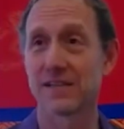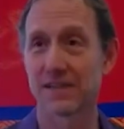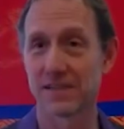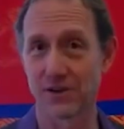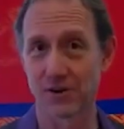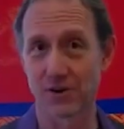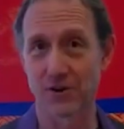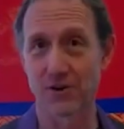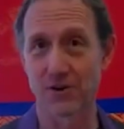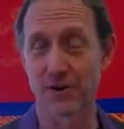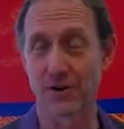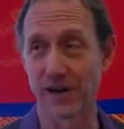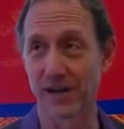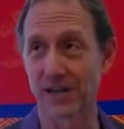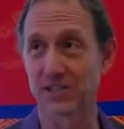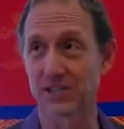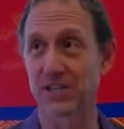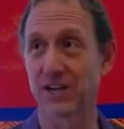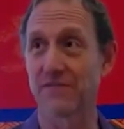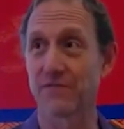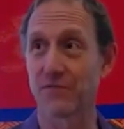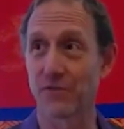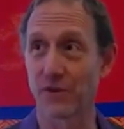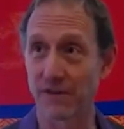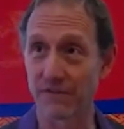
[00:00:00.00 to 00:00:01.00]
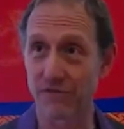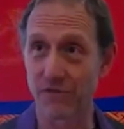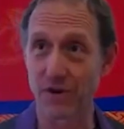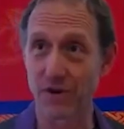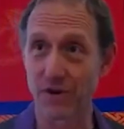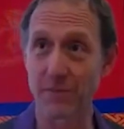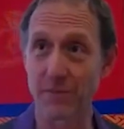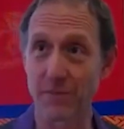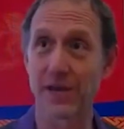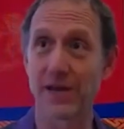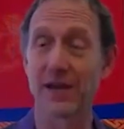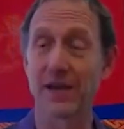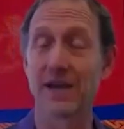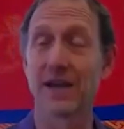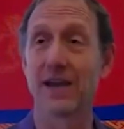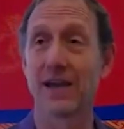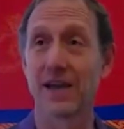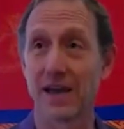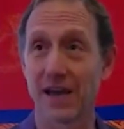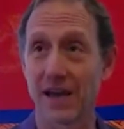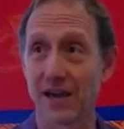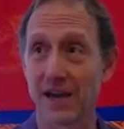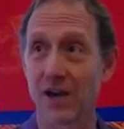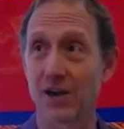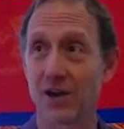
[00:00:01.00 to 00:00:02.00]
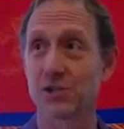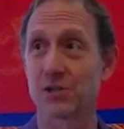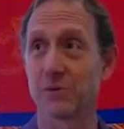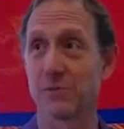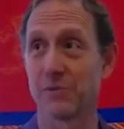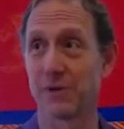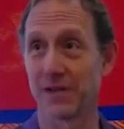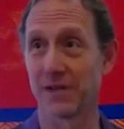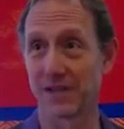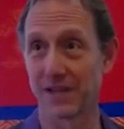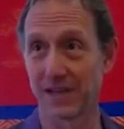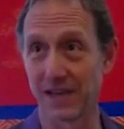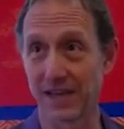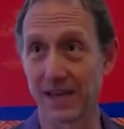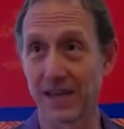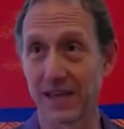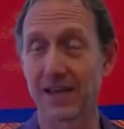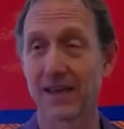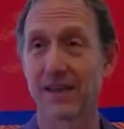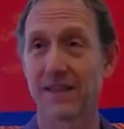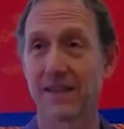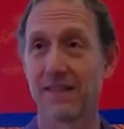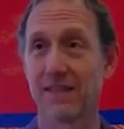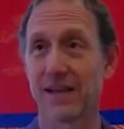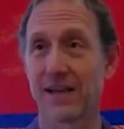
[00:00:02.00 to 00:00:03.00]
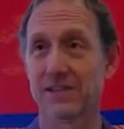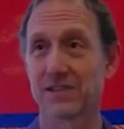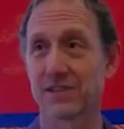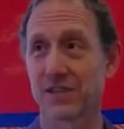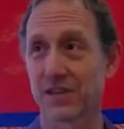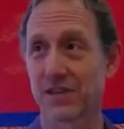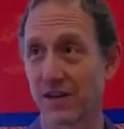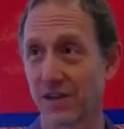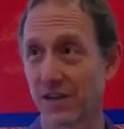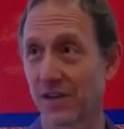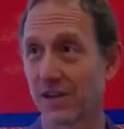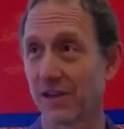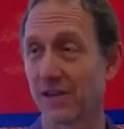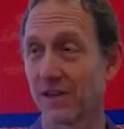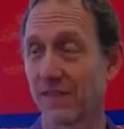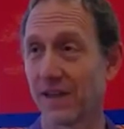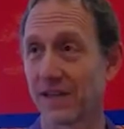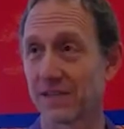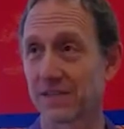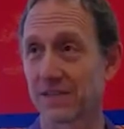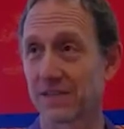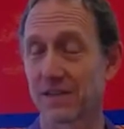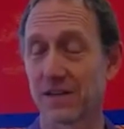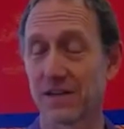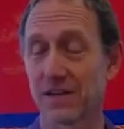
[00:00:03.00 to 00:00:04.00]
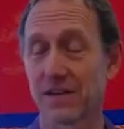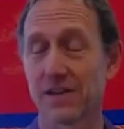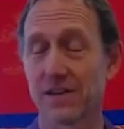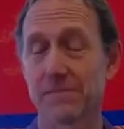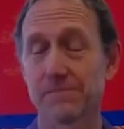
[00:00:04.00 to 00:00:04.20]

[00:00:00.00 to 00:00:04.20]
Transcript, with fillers: you're creating suffering from it, and ultimately that's gonna that's gonna